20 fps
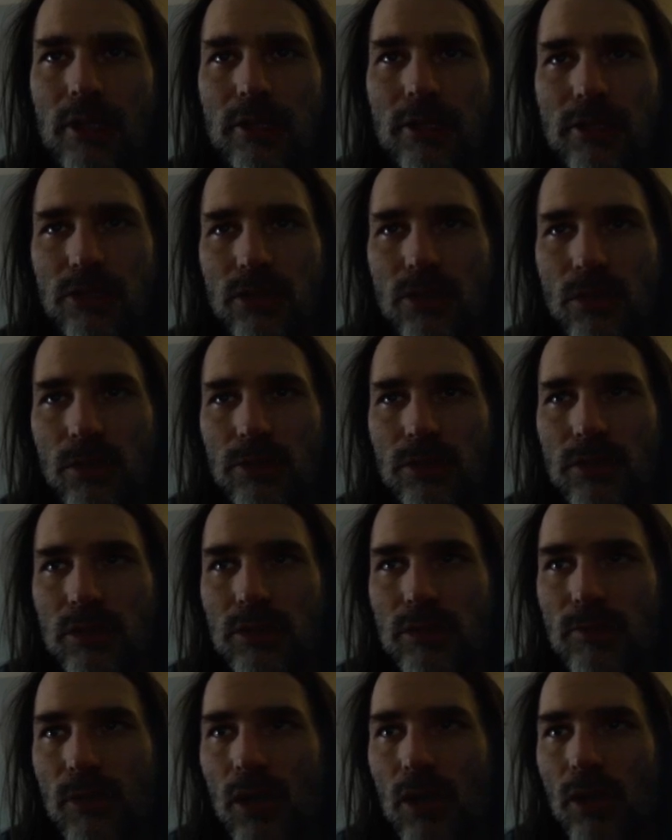So it was a
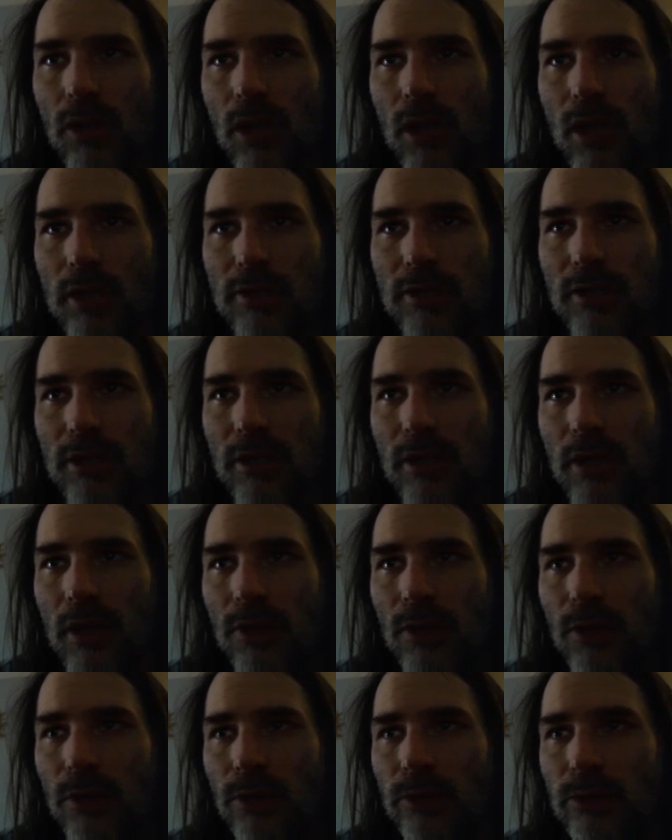small loss there on
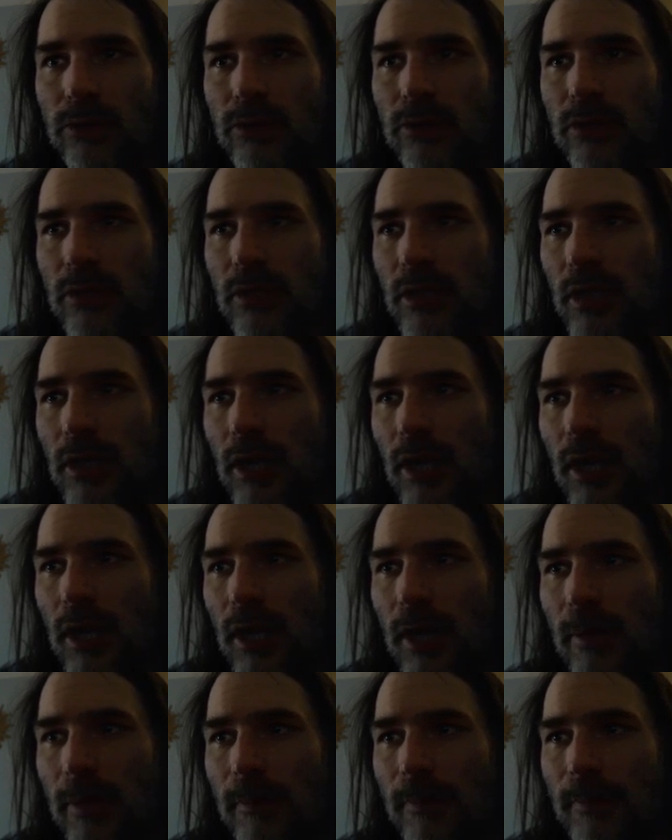those,
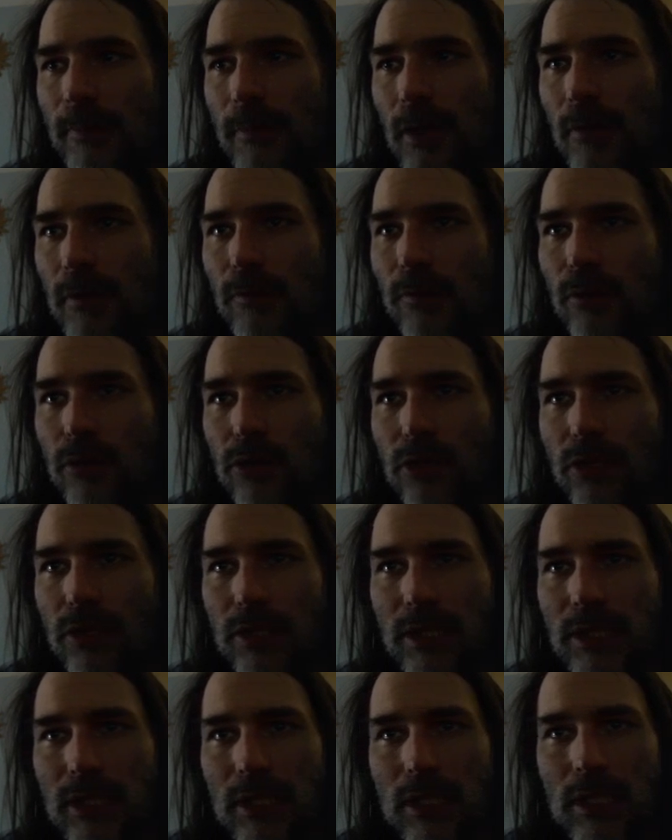
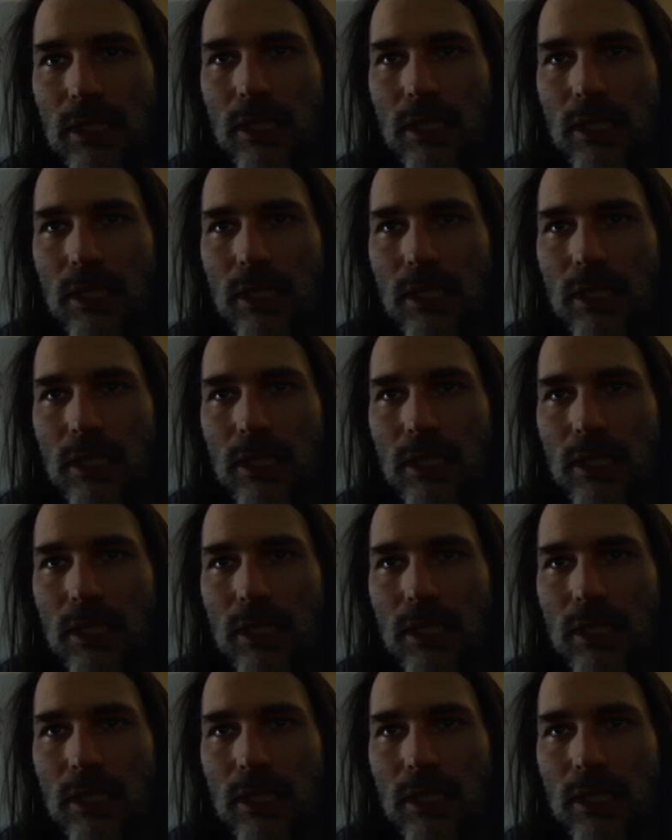unfortunately.